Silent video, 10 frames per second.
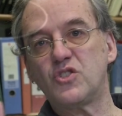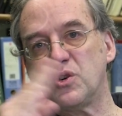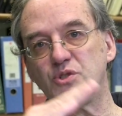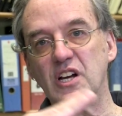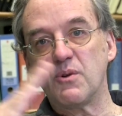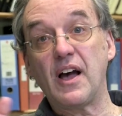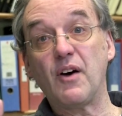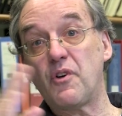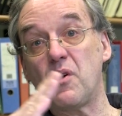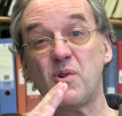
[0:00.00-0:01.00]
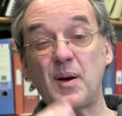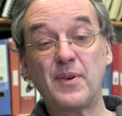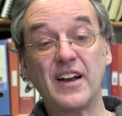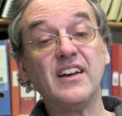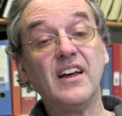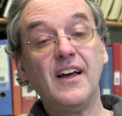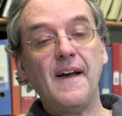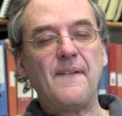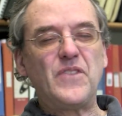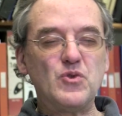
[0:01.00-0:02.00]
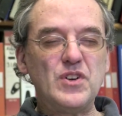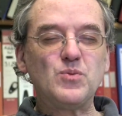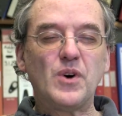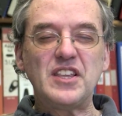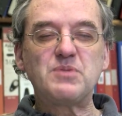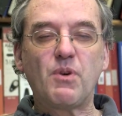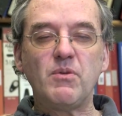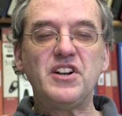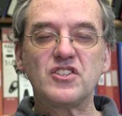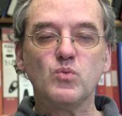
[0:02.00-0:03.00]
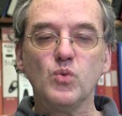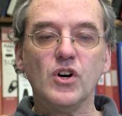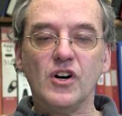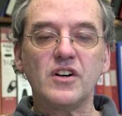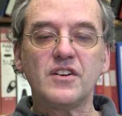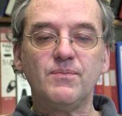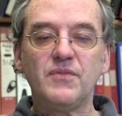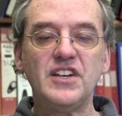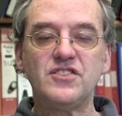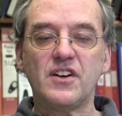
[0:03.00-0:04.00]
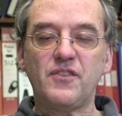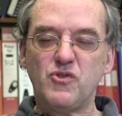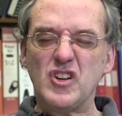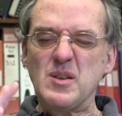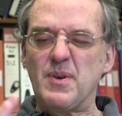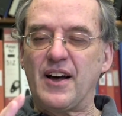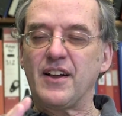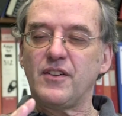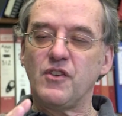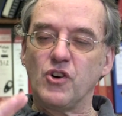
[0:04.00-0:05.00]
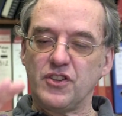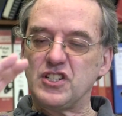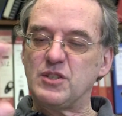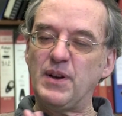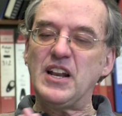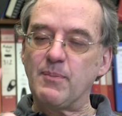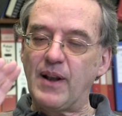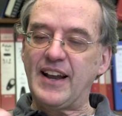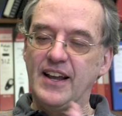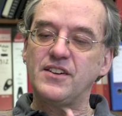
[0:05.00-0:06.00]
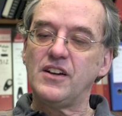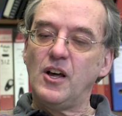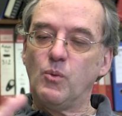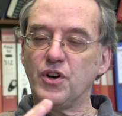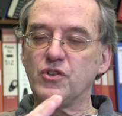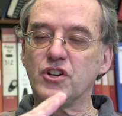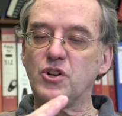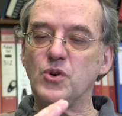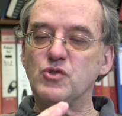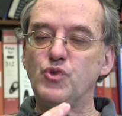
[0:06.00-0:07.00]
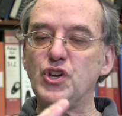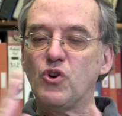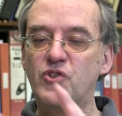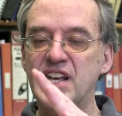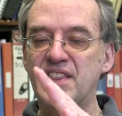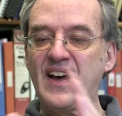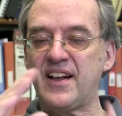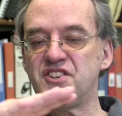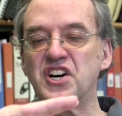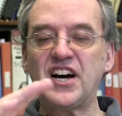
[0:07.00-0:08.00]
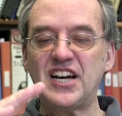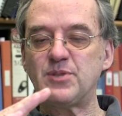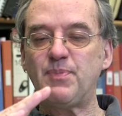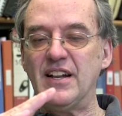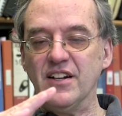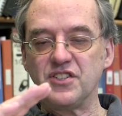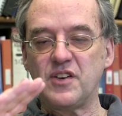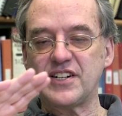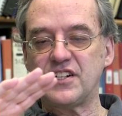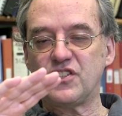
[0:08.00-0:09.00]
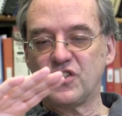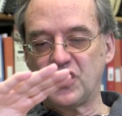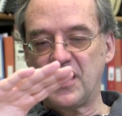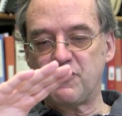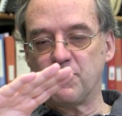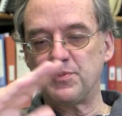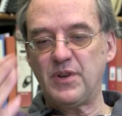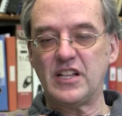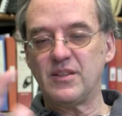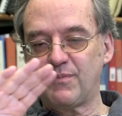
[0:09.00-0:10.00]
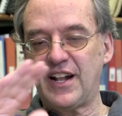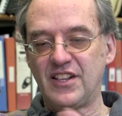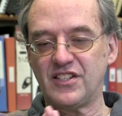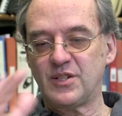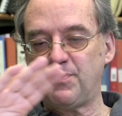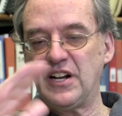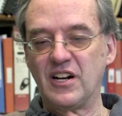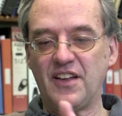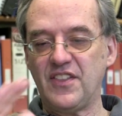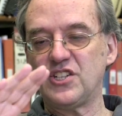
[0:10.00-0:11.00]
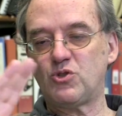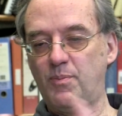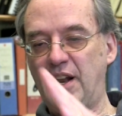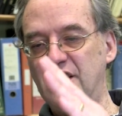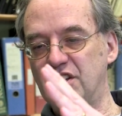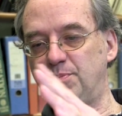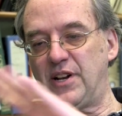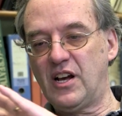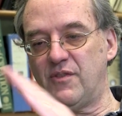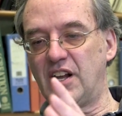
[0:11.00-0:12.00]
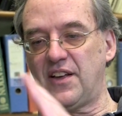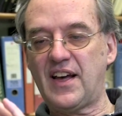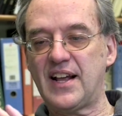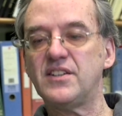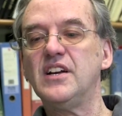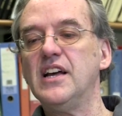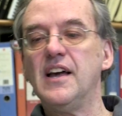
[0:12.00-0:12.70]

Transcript: is tilting around very rapidly. The reason why this probably doesn't work is that if you think about it, you've got this spinning planet. What you've got to do is reorient that entire spin. So you've actually changed from a spin planet that's spinning like this to a planet that's spinning over like that.